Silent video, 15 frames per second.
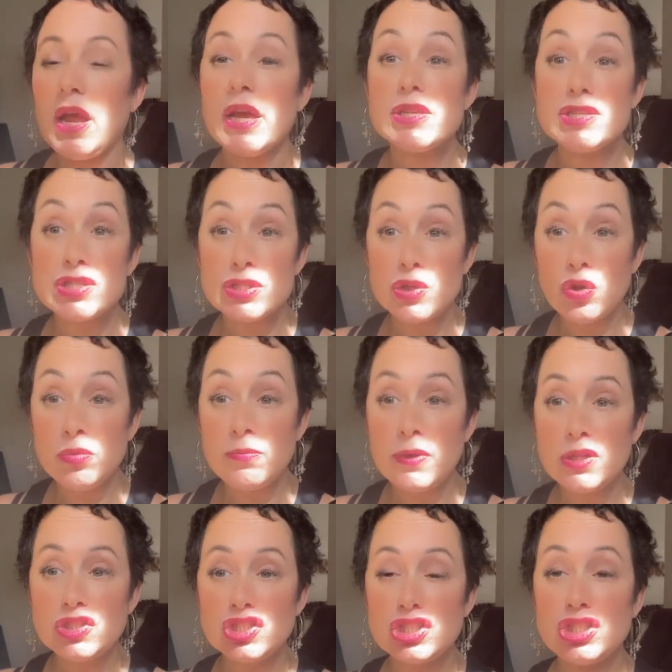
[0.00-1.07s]
It has so
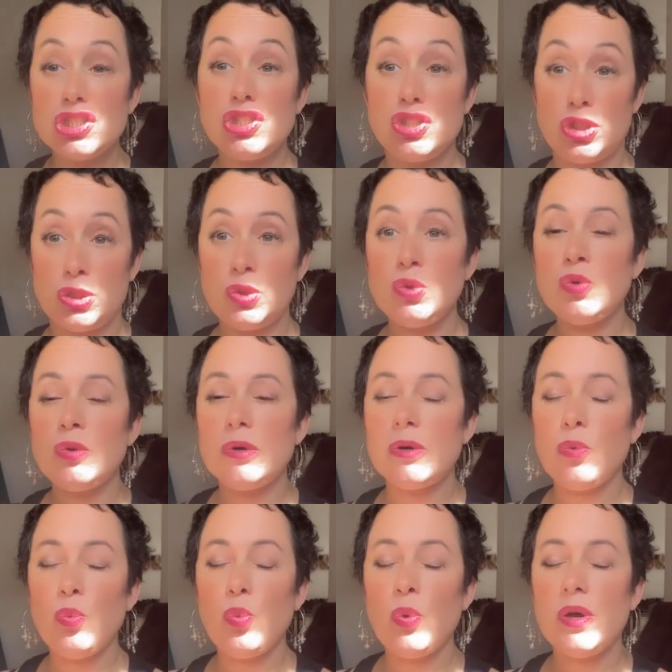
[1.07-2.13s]
much to
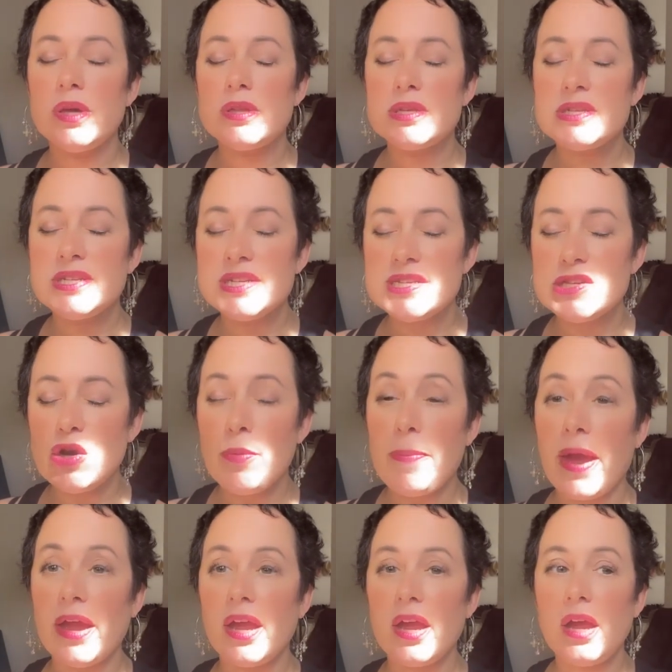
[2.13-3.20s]
do with
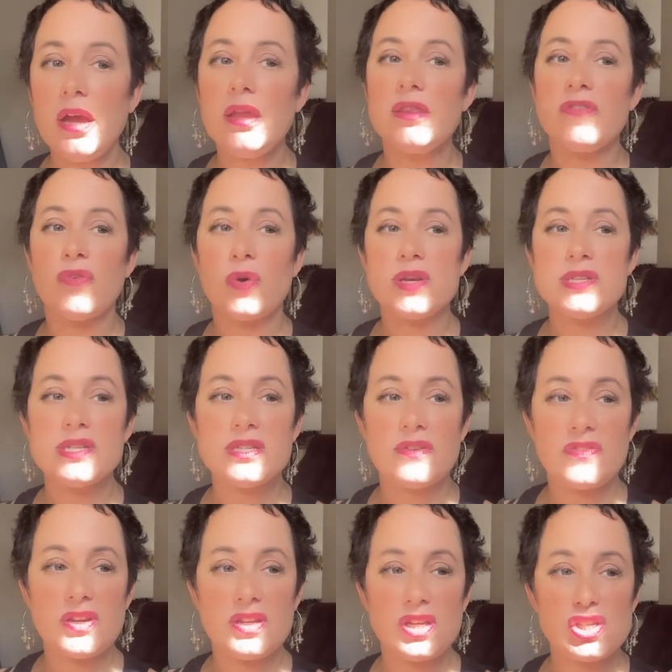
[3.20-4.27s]
disobeying the
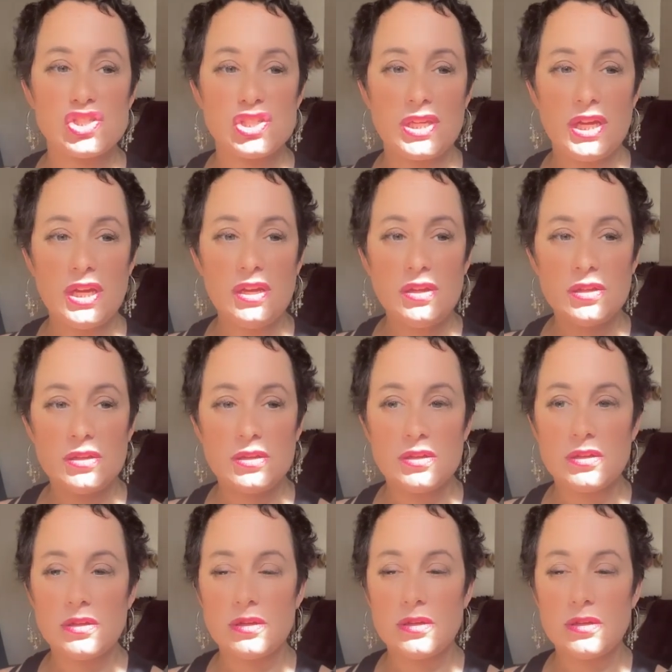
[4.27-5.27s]
voices of conditioning,